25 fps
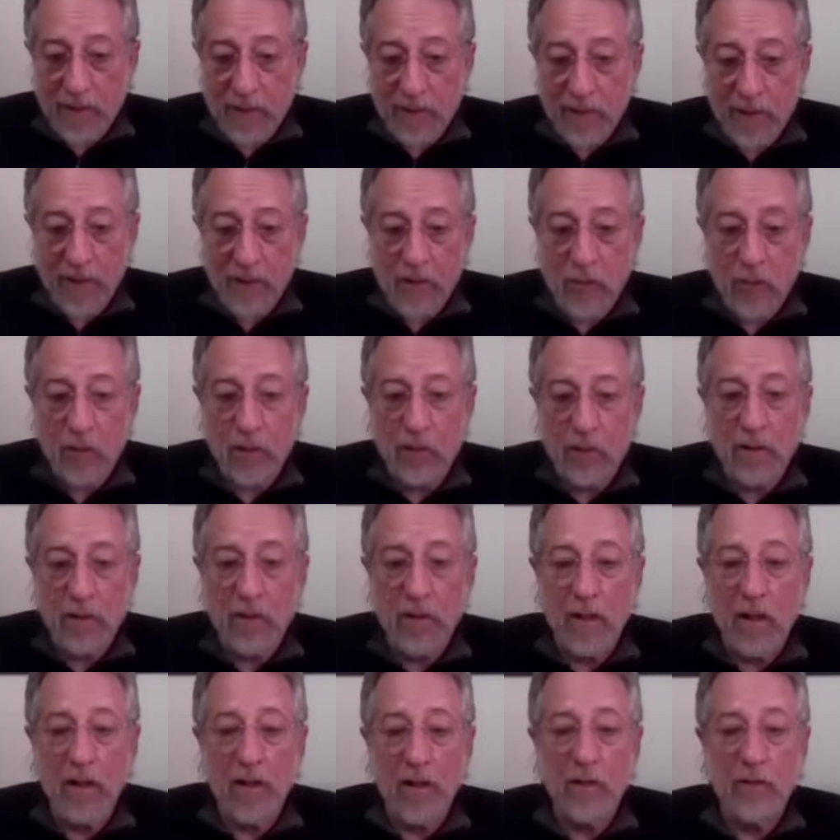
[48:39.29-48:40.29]
That's what
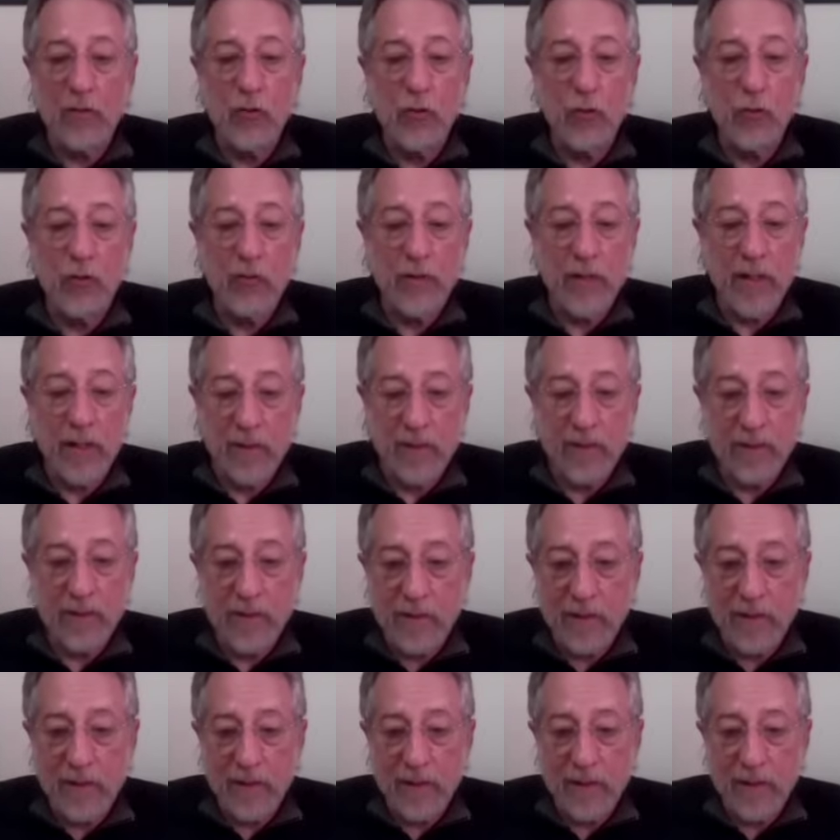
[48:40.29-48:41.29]
uh, George
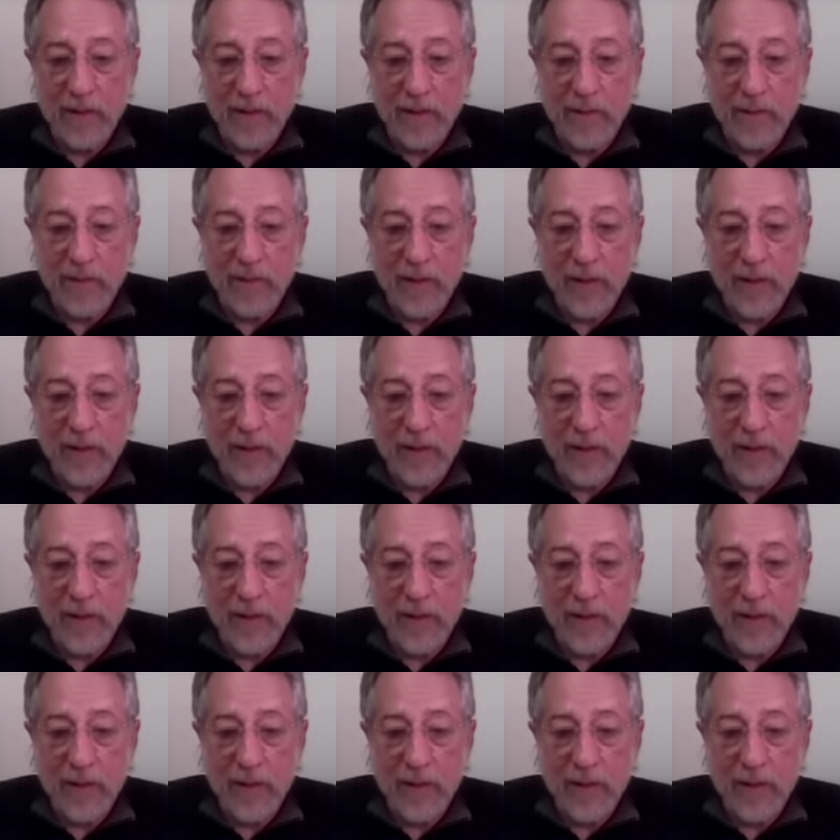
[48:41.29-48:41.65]
Harrison did.